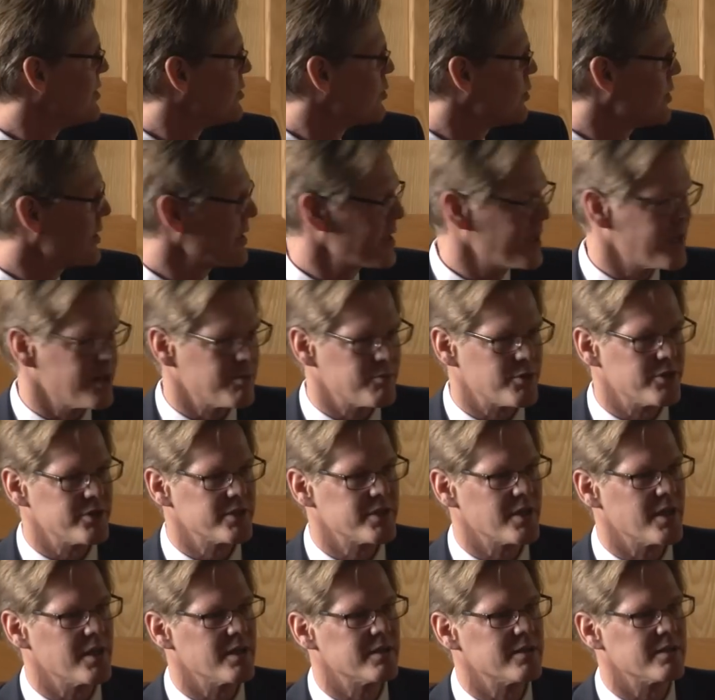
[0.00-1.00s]

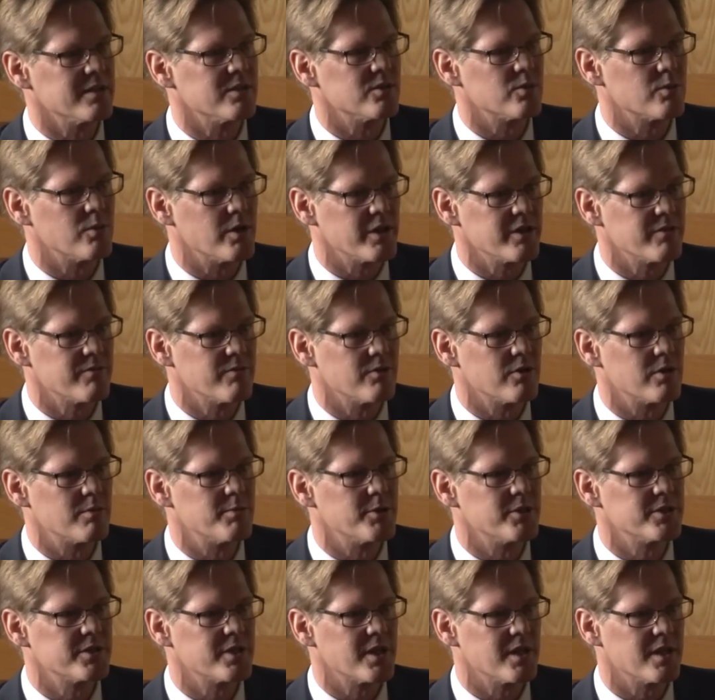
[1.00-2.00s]
28% and
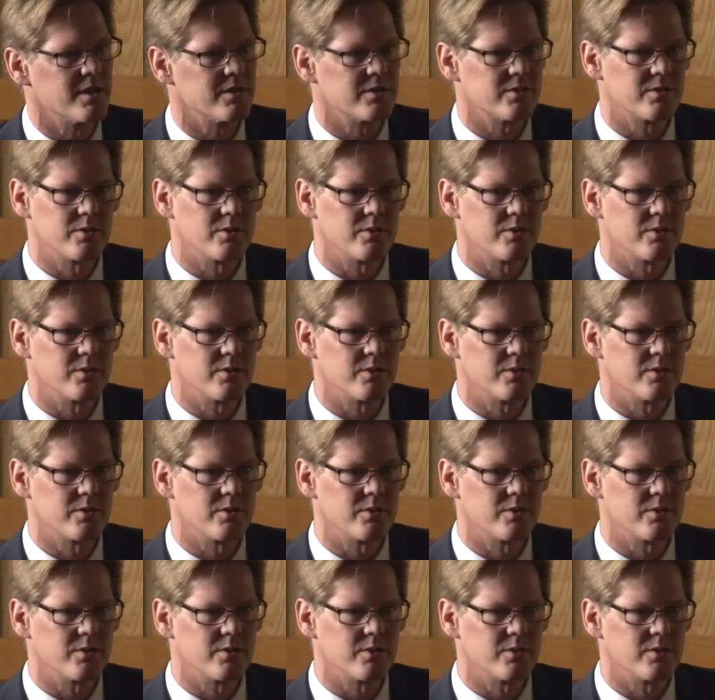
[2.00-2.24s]
24%,